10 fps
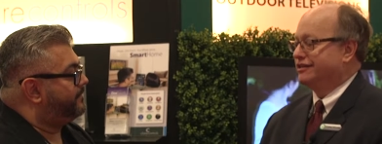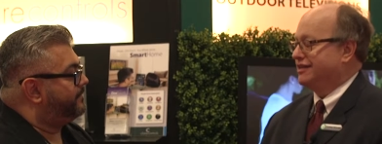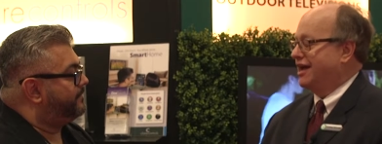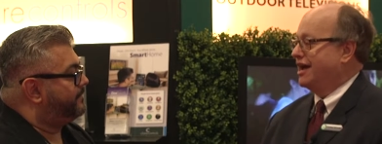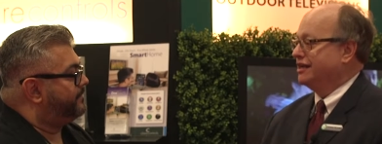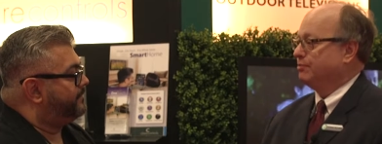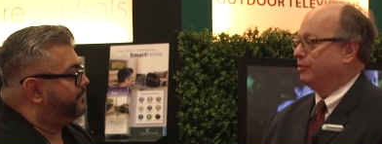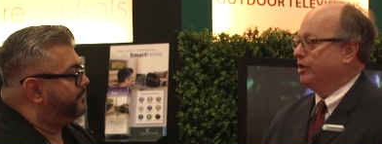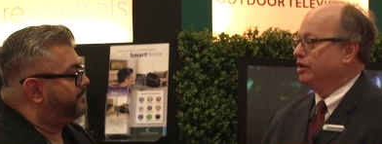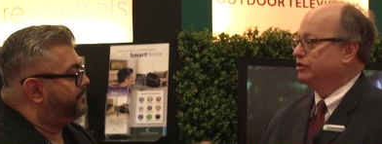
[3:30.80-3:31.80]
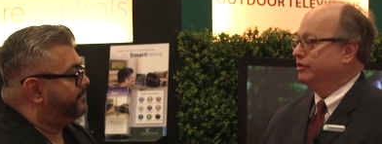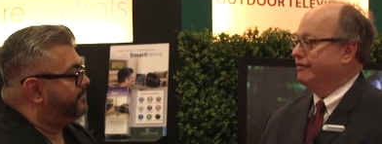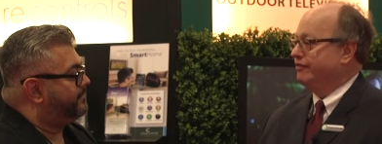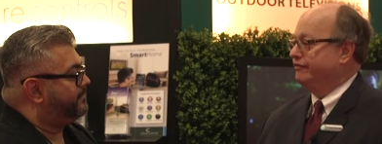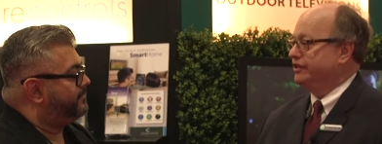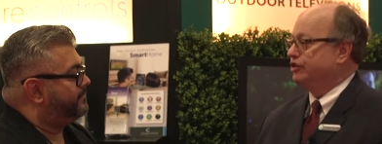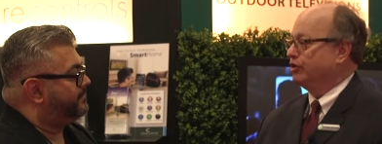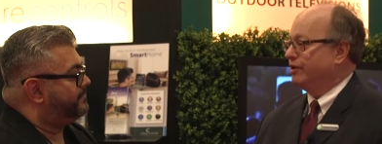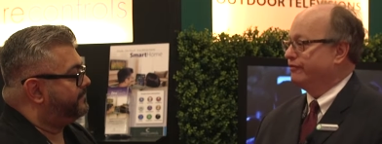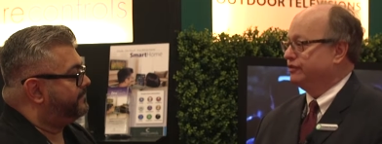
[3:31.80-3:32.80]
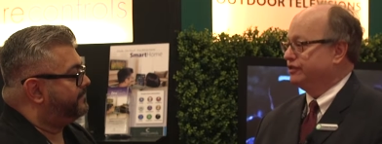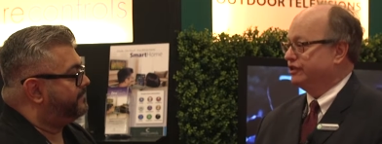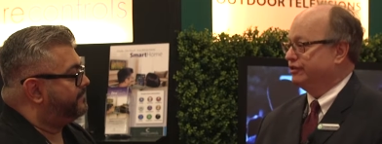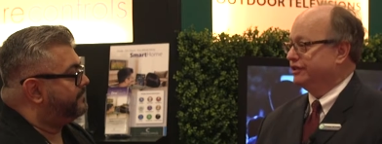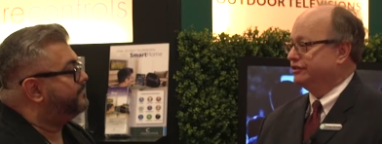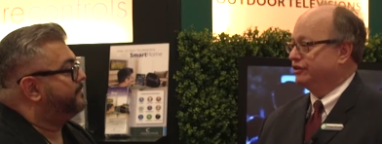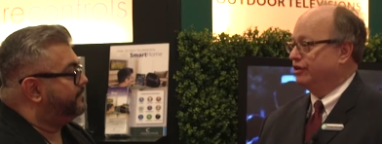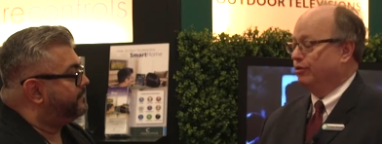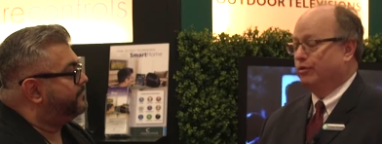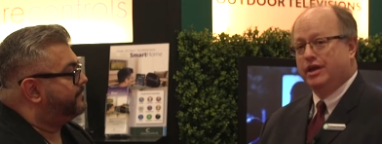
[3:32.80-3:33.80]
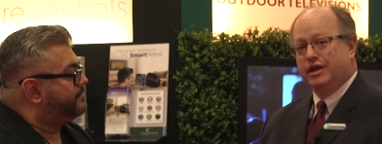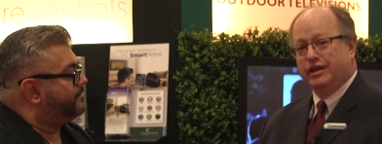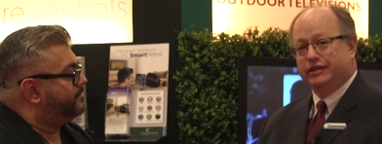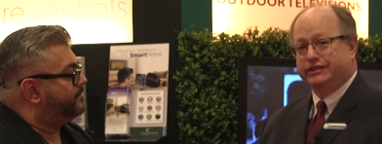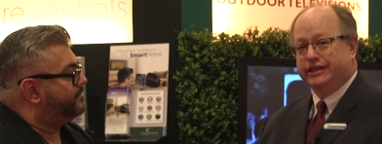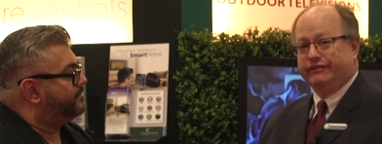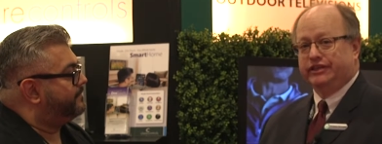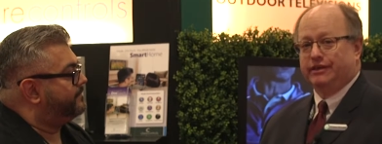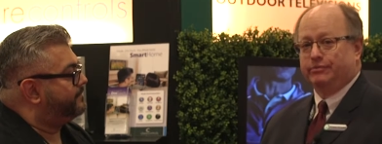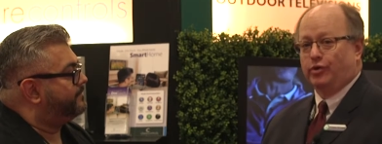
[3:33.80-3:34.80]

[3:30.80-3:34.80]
Speaker 1: size, but we also have the Vizio reference series. So TVs up to